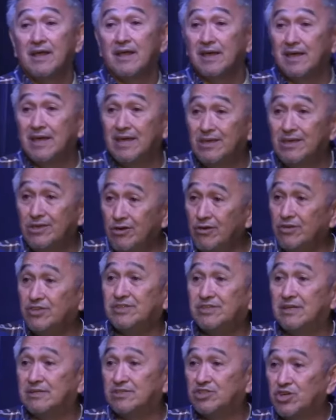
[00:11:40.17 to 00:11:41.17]
he used
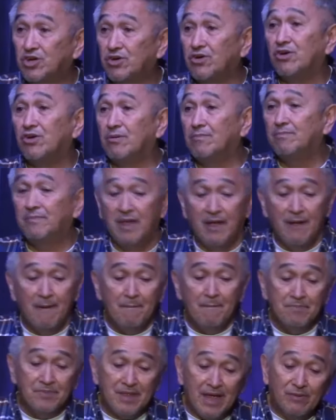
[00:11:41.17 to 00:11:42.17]
the term
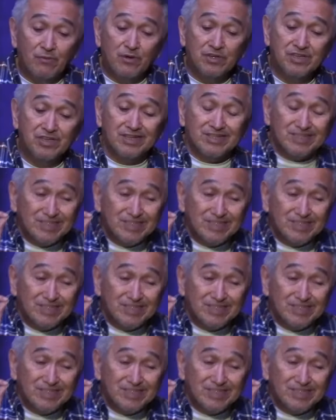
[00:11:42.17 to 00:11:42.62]
that was a